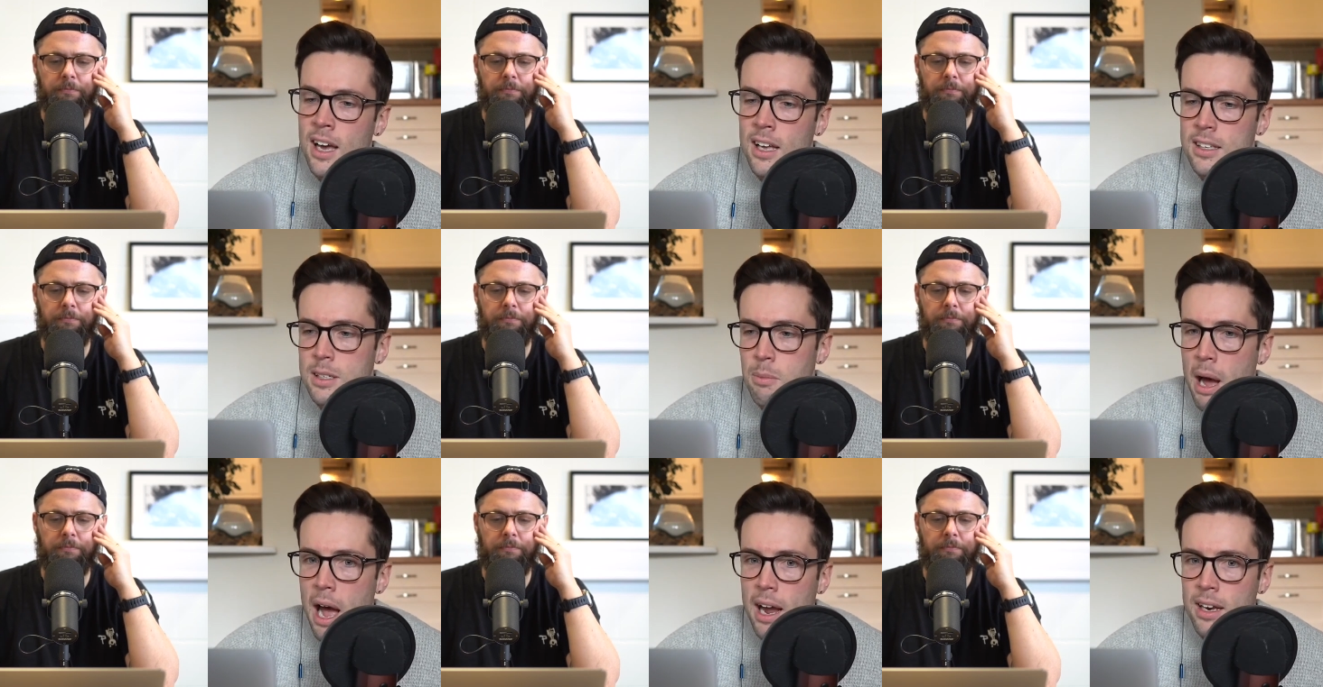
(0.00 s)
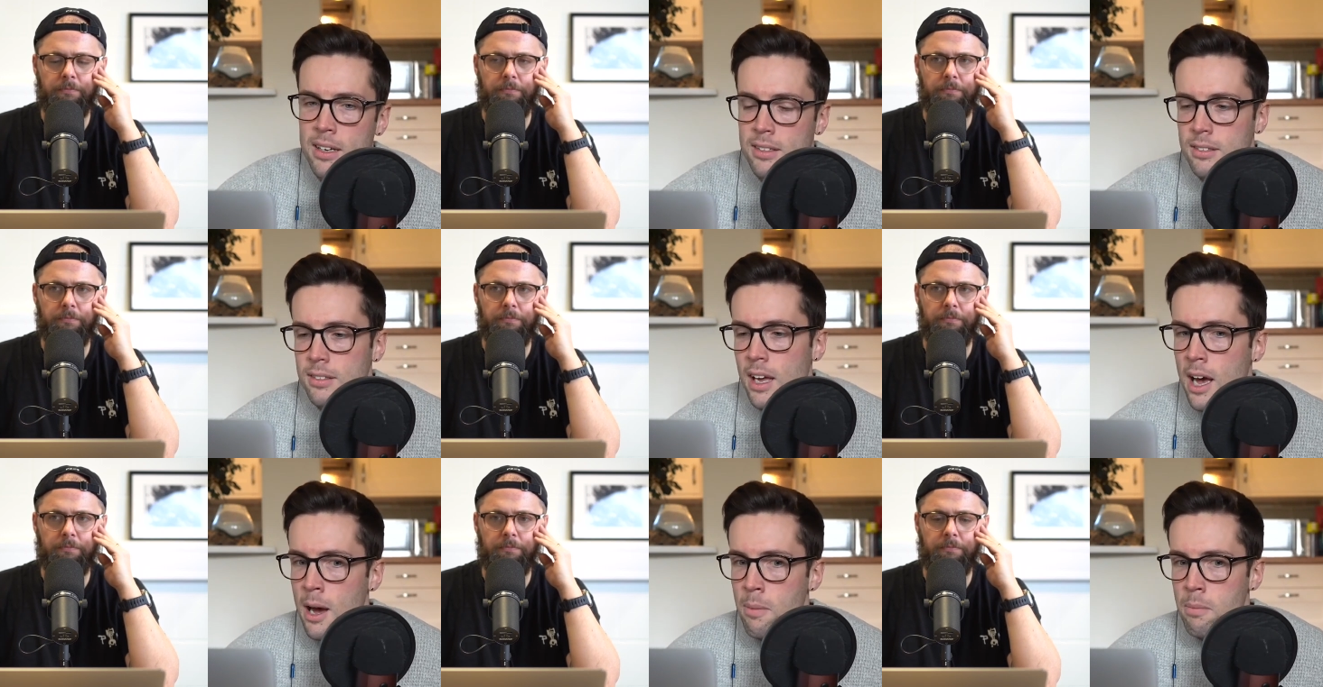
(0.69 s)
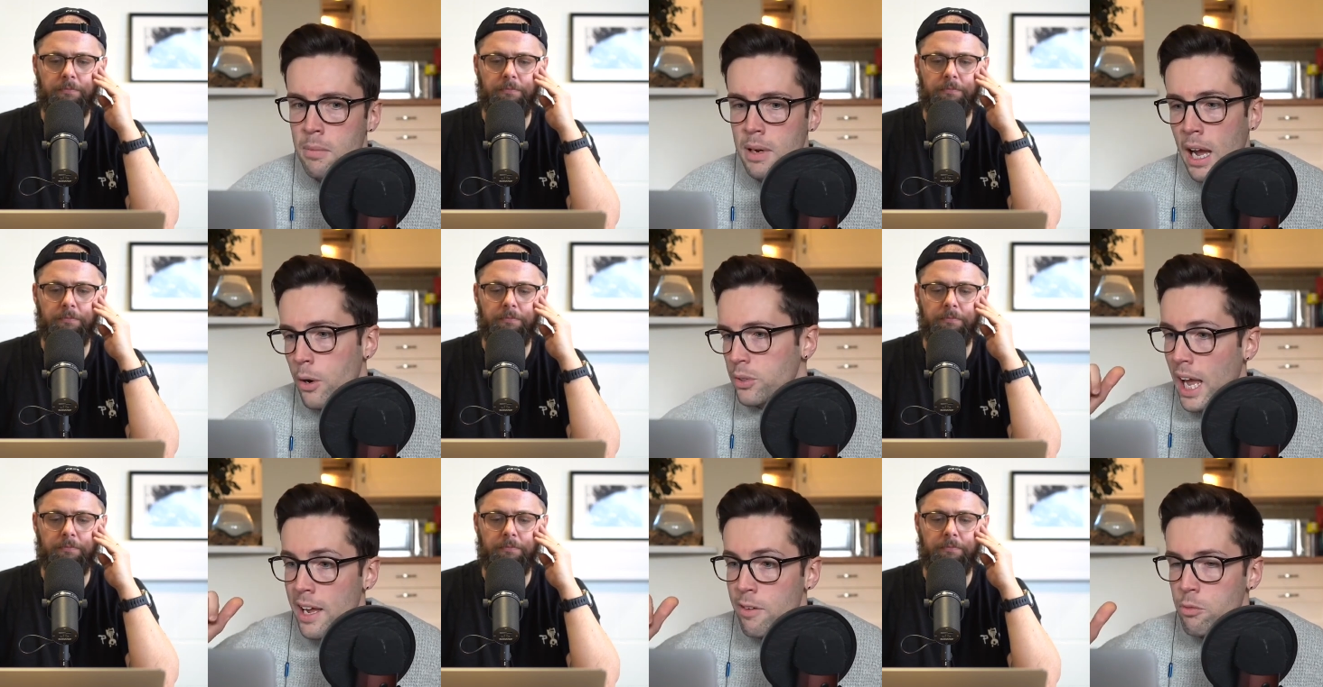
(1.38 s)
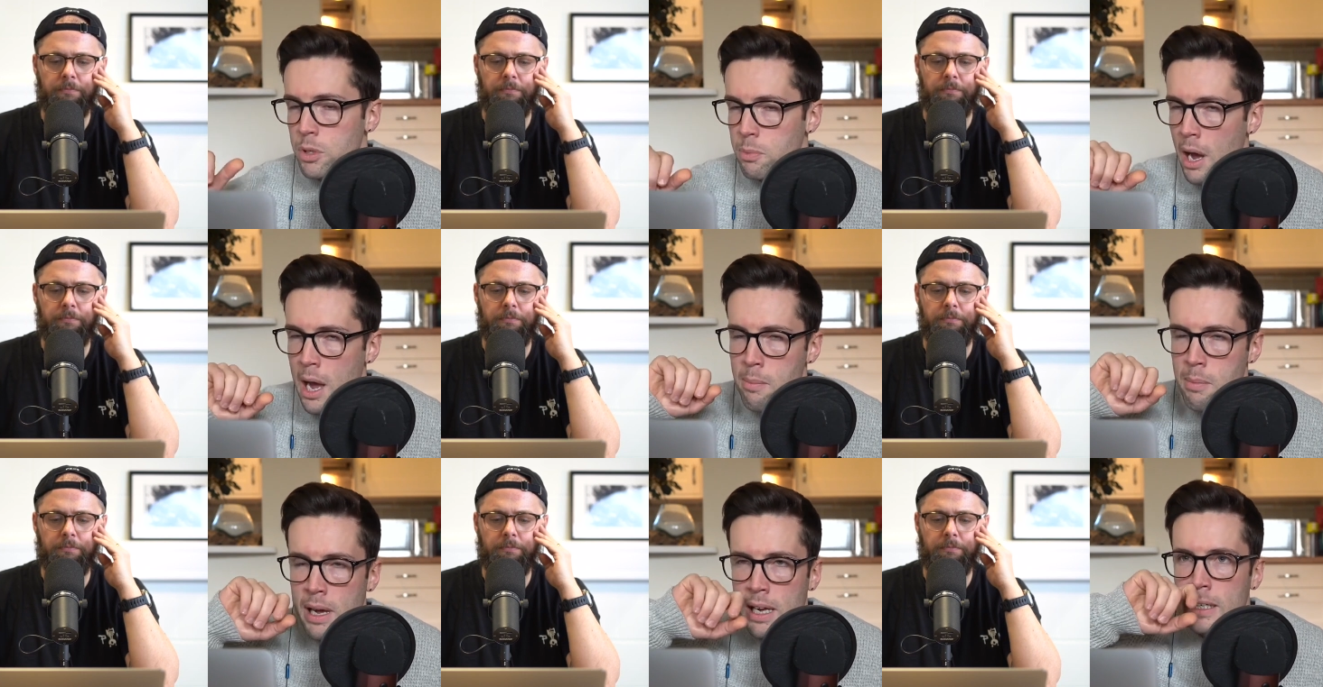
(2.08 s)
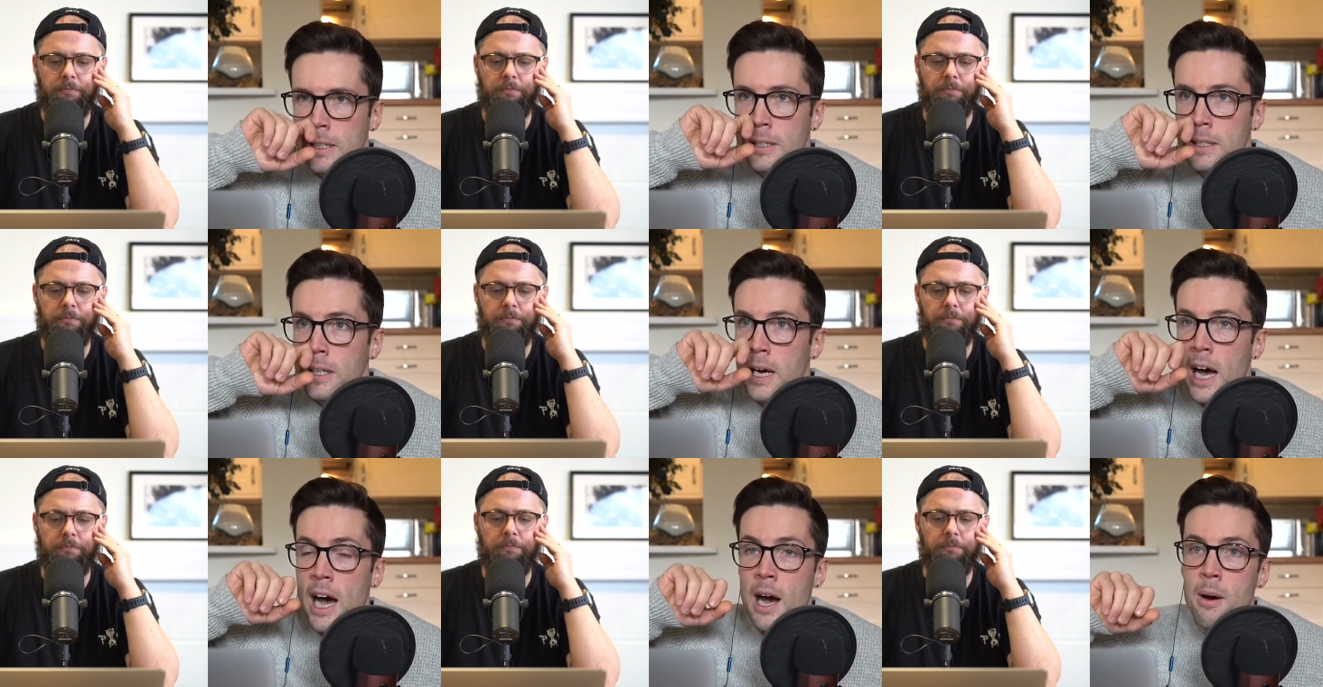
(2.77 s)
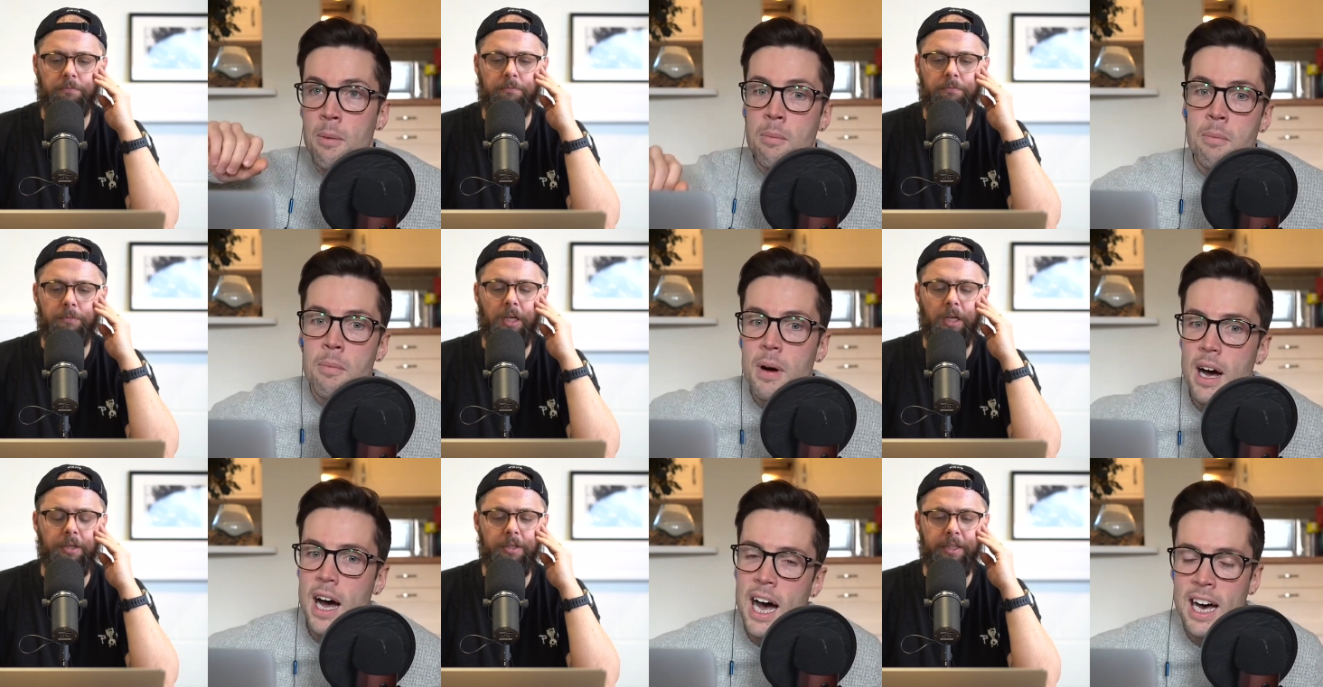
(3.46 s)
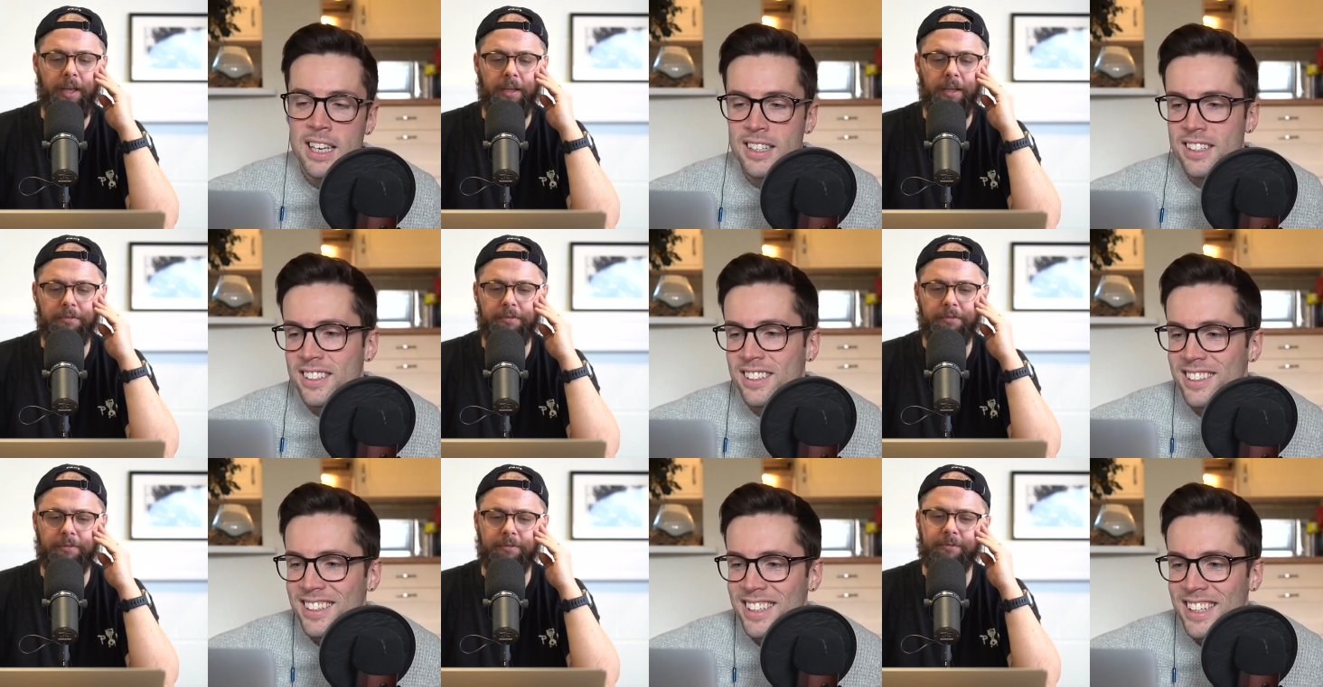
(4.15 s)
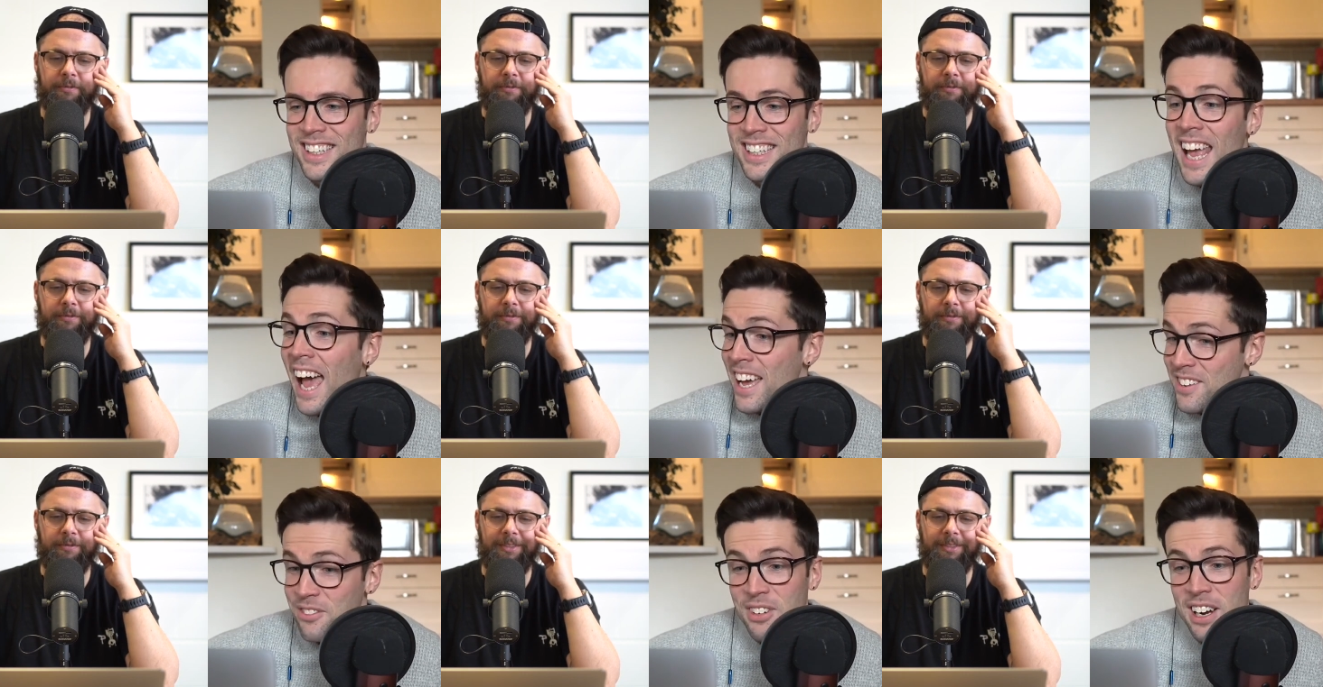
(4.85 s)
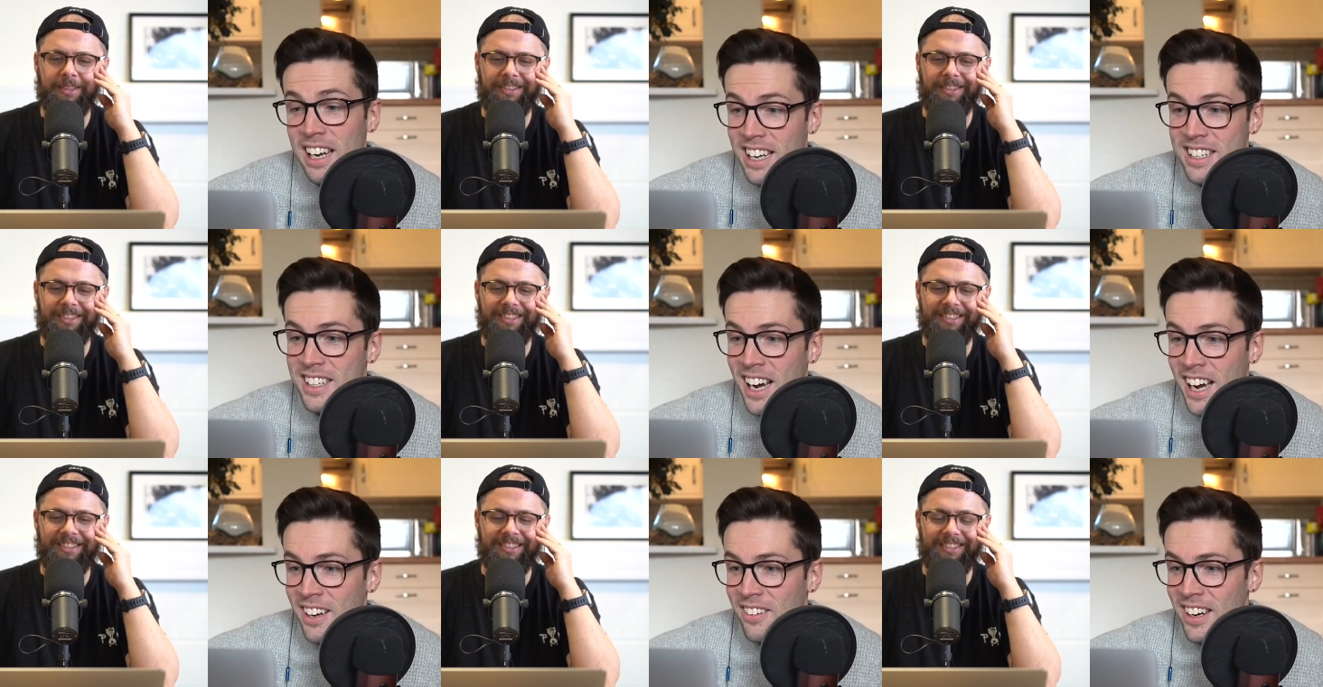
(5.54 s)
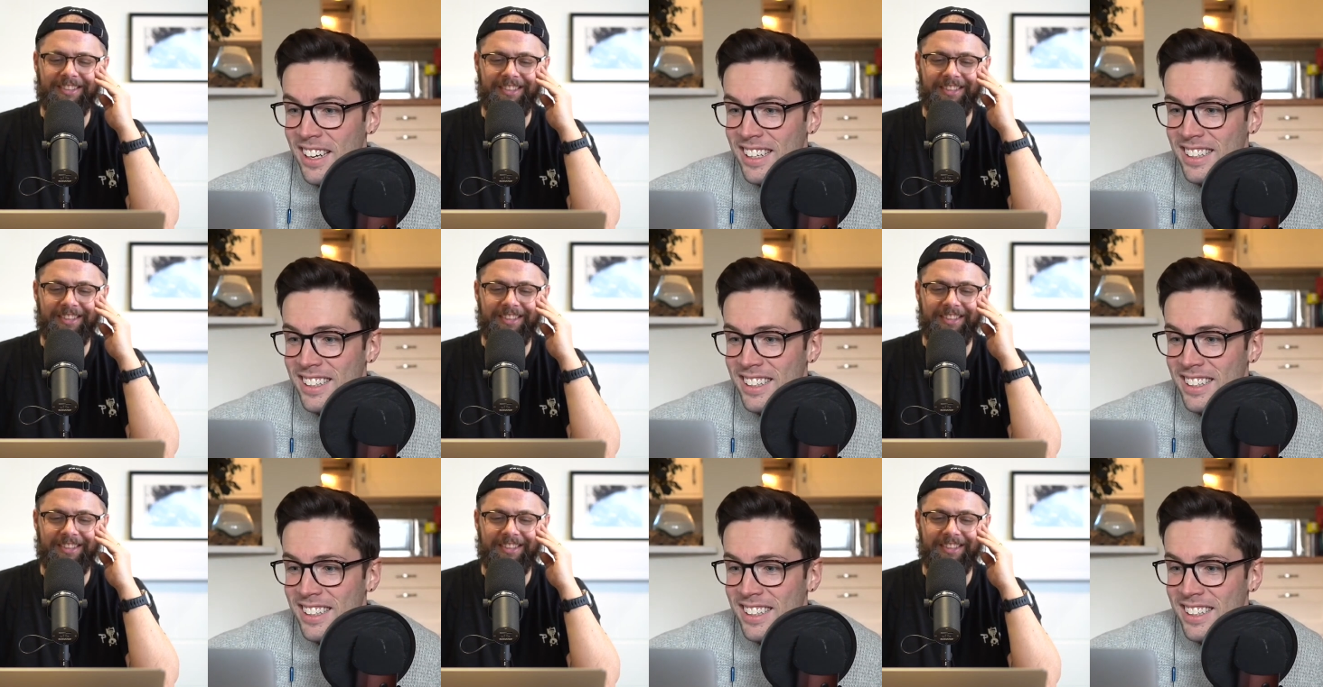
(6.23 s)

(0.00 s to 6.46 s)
Speaker 1: uh, to back, and um, guy called Dave was behind me. Um, I know Dave. And yeah, really nice guy, right?